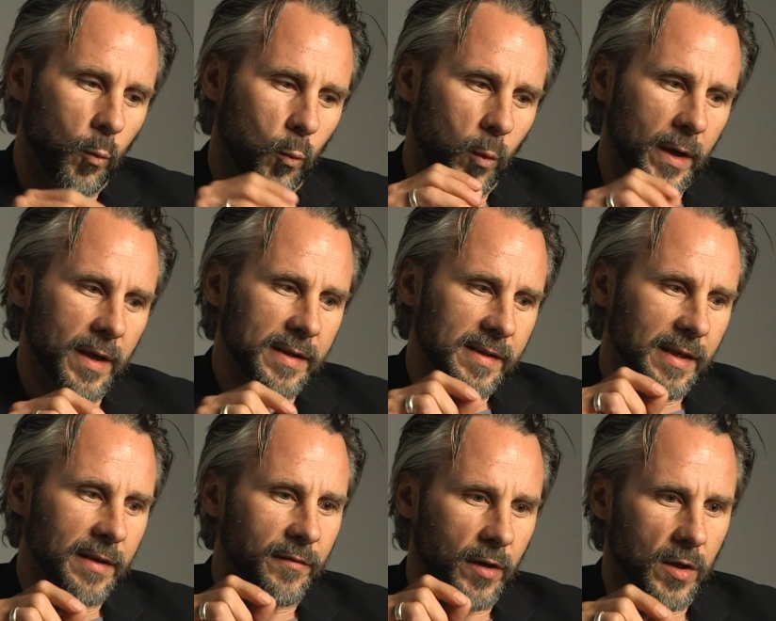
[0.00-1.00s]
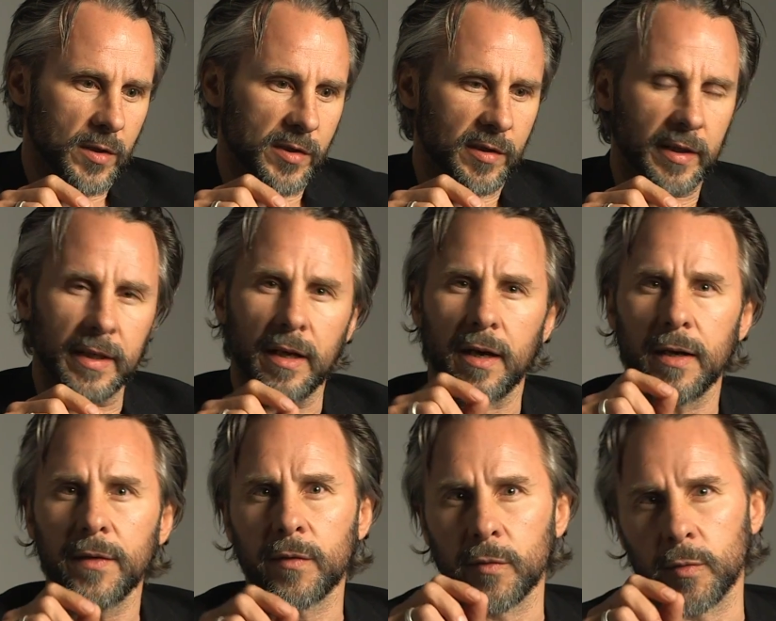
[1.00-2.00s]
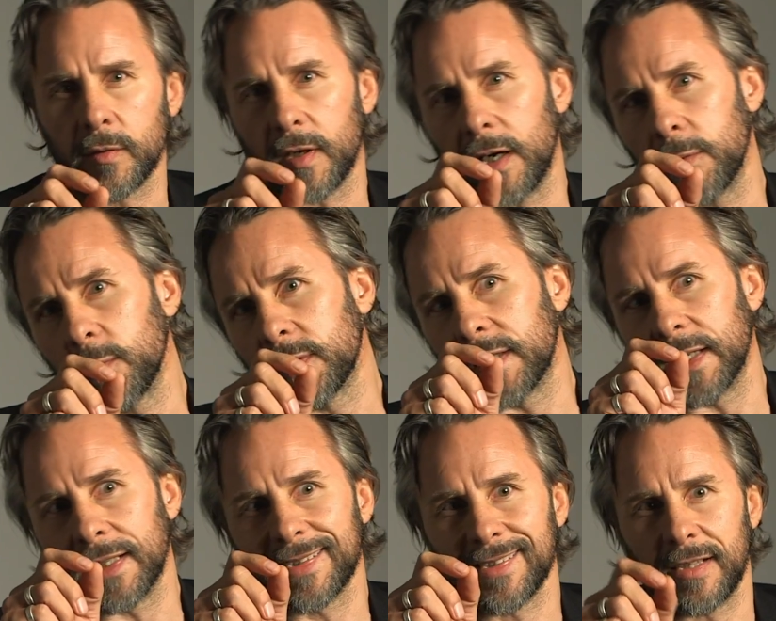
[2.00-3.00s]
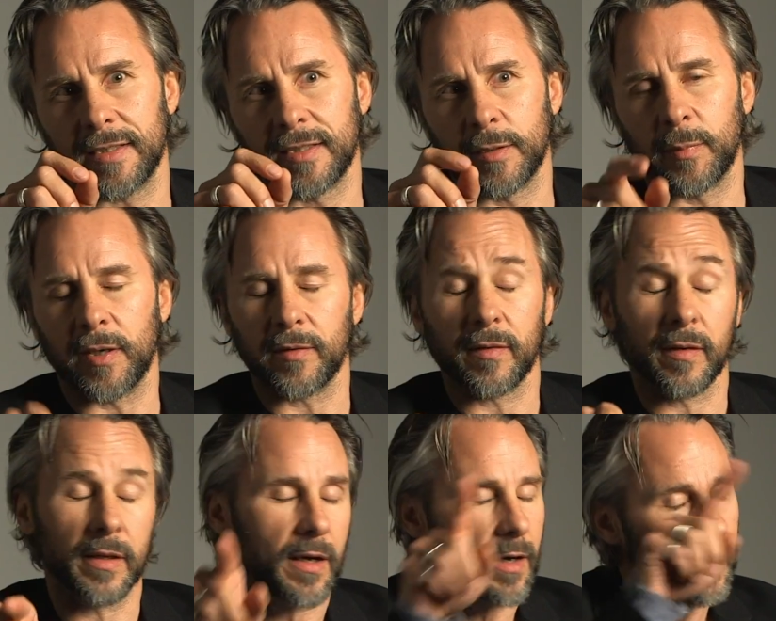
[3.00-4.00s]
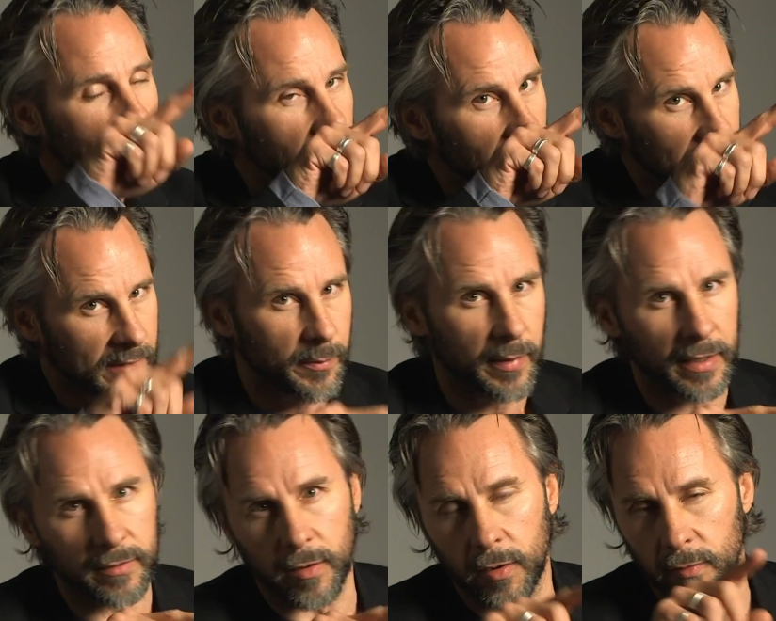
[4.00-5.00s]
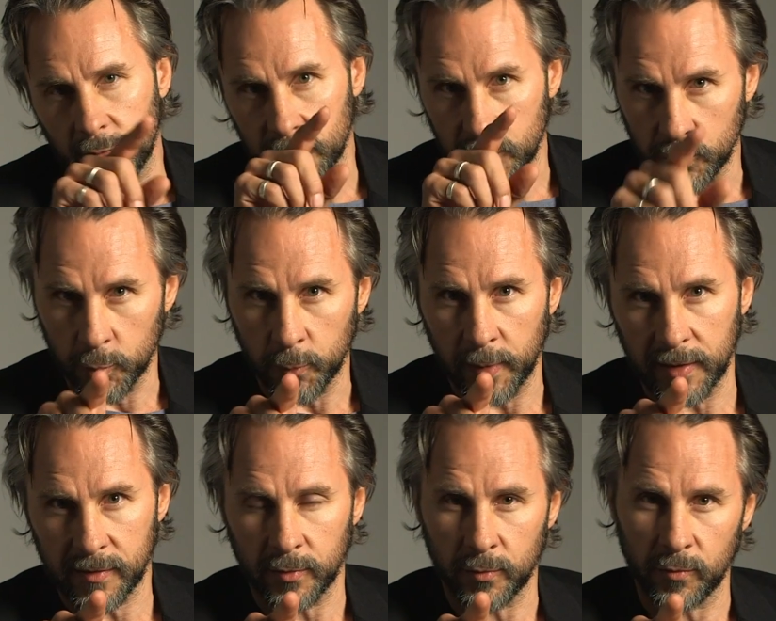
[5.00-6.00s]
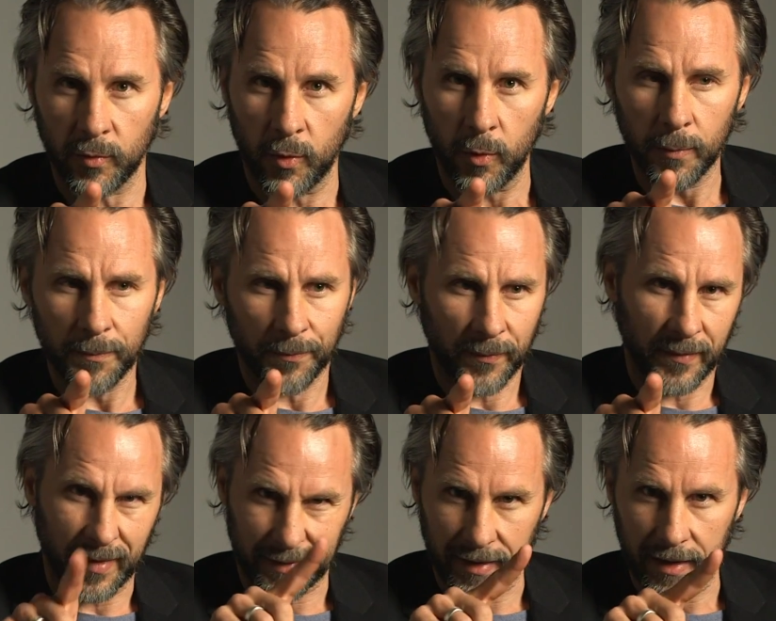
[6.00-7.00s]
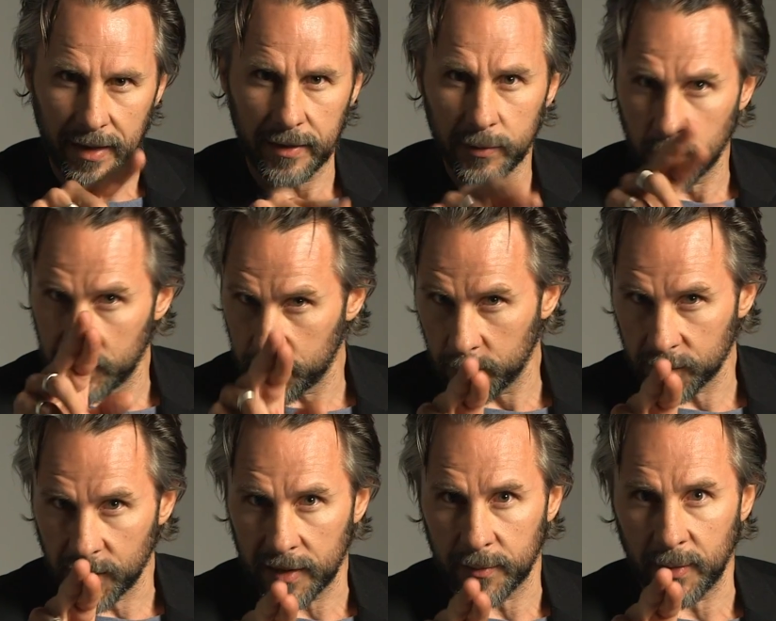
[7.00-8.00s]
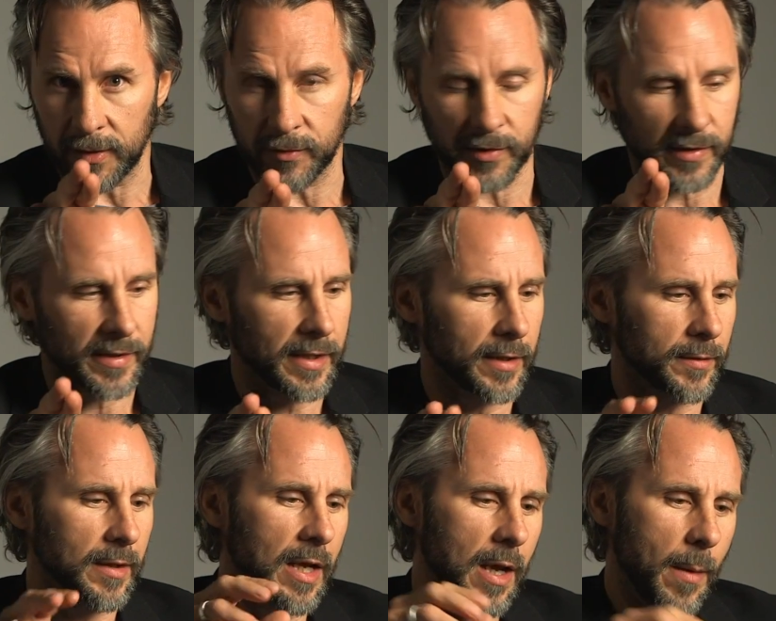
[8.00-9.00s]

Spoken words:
When I say vastly, I thought I would get excited about the other aspect of dual pixel RAW that they added, which we'll chat about just now.